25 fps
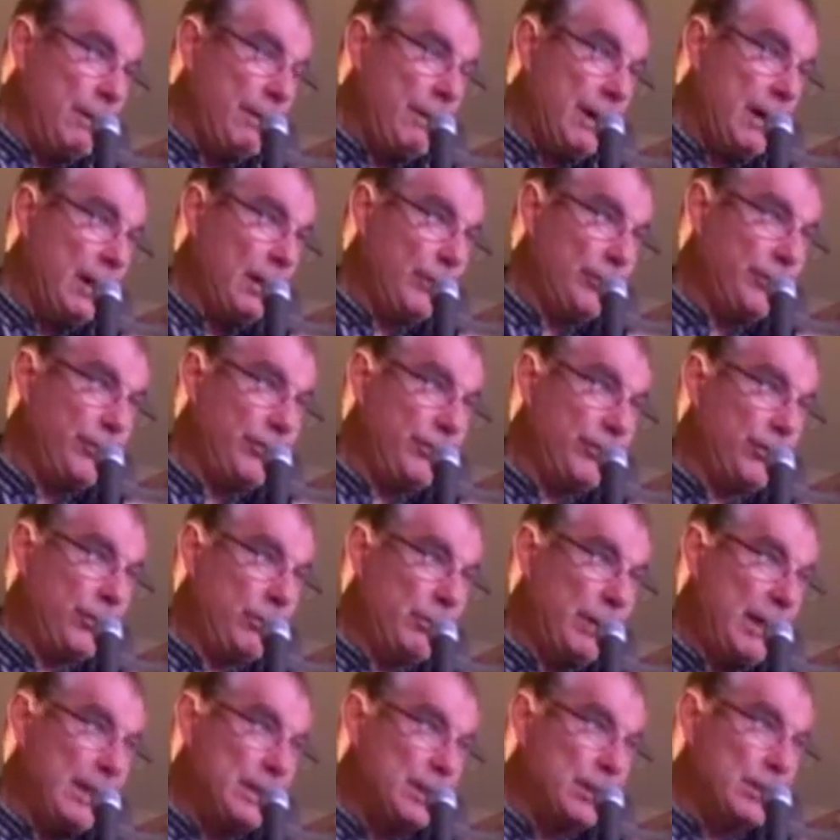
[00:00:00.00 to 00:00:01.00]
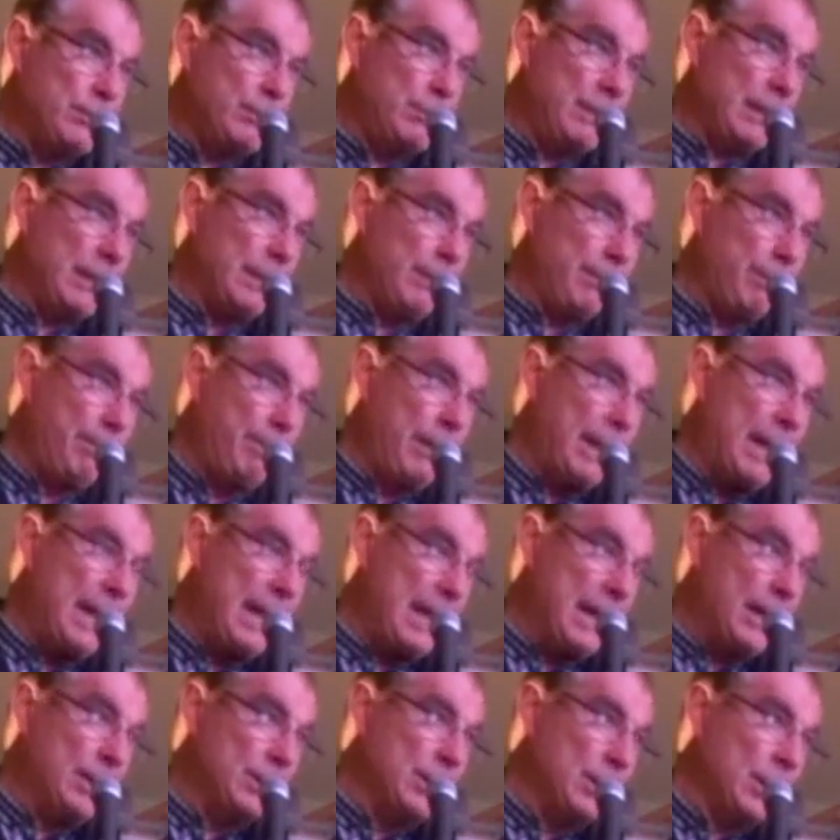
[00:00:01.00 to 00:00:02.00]
The health system has to be
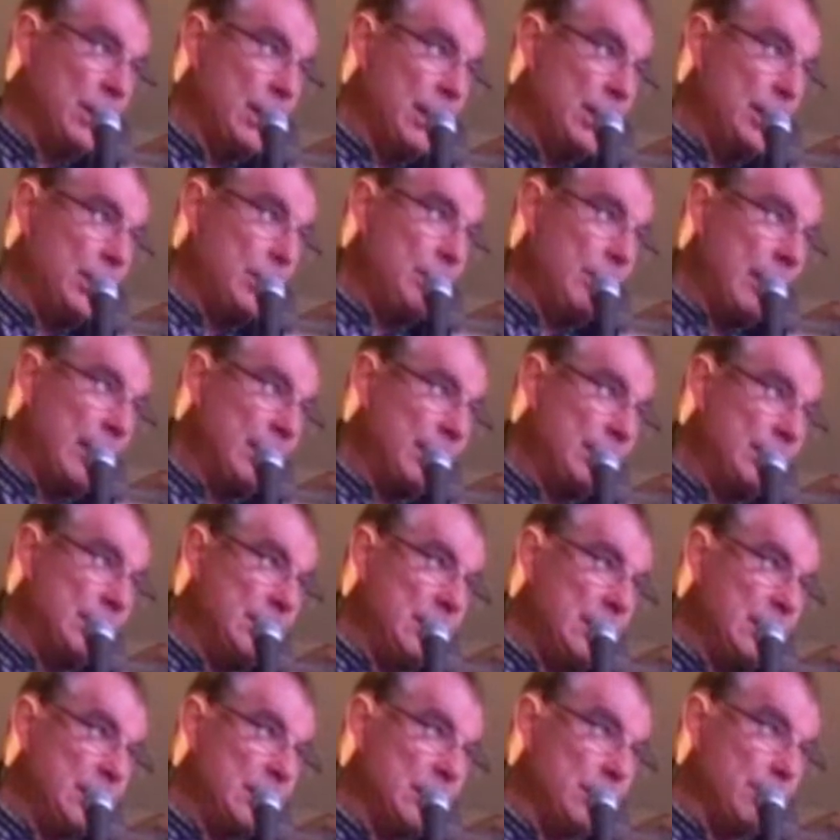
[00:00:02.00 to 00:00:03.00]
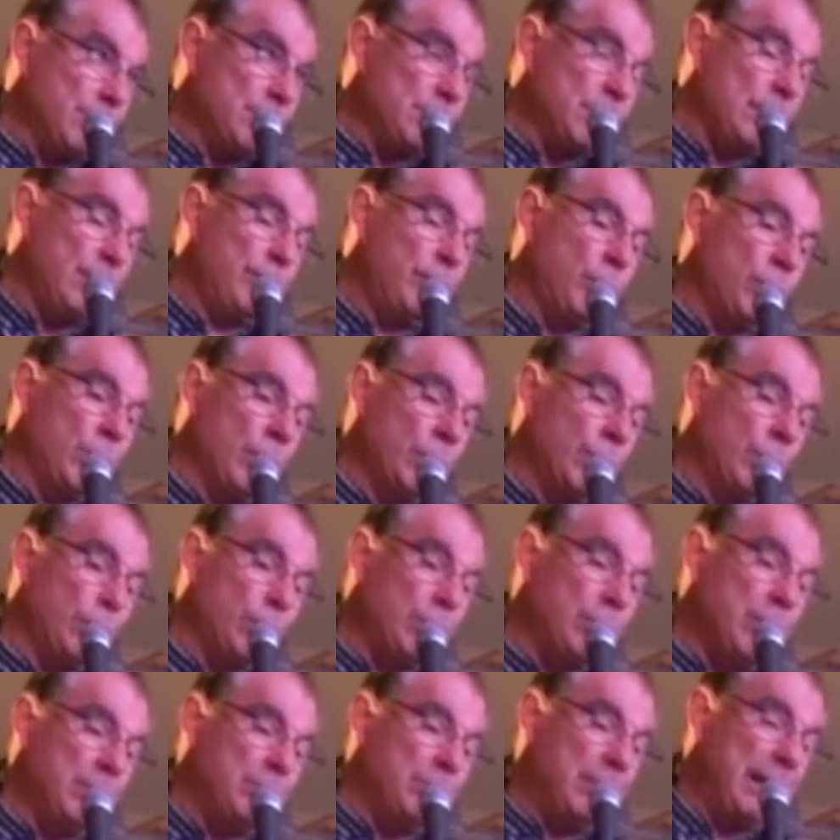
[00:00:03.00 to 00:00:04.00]
compared to other systems. And if you want to do
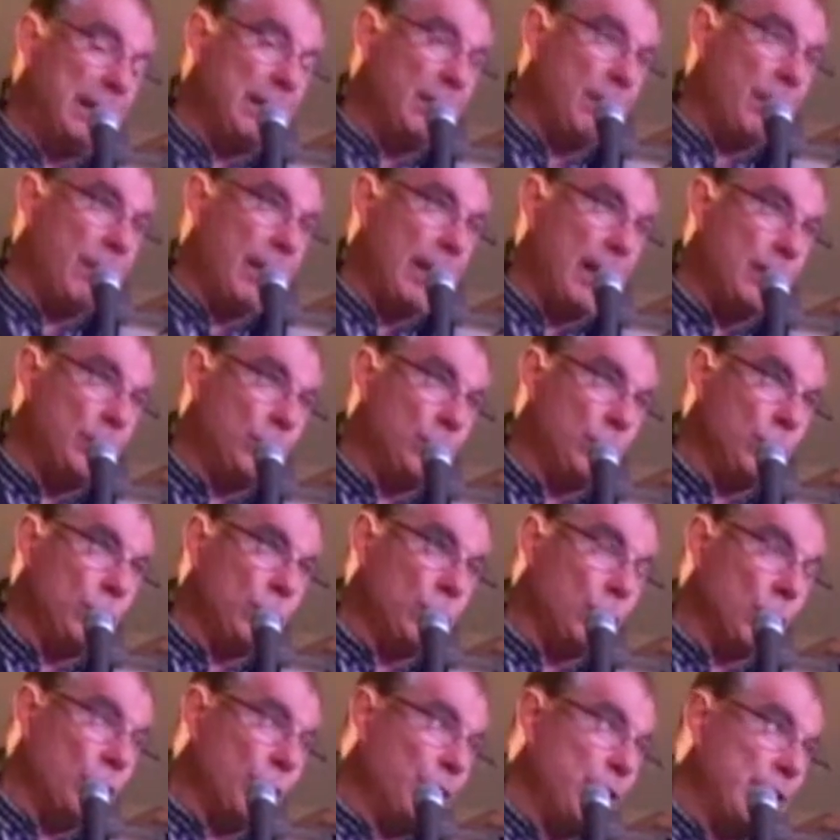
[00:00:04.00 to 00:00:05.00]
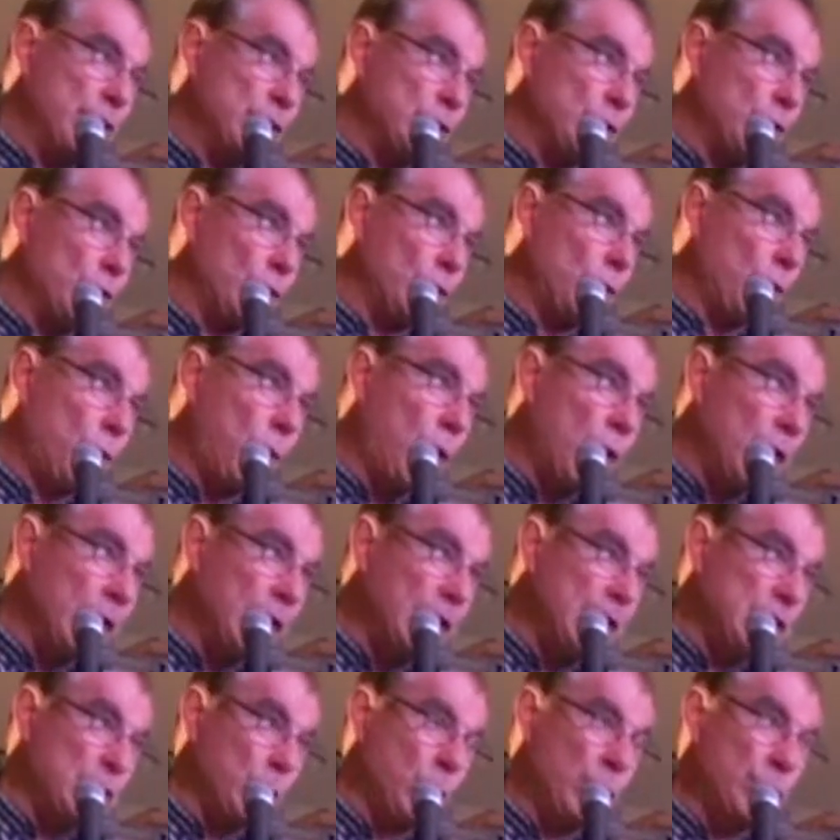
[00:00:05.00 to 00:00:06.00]
a bit better than that, you do things called
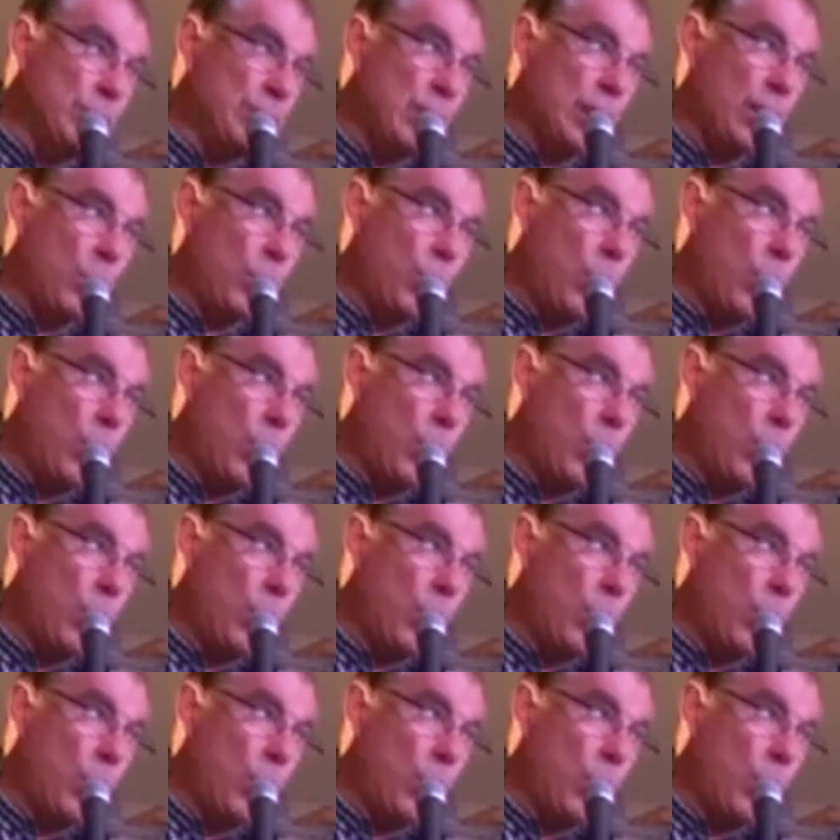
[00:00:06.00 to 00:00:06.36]
QALYs, which are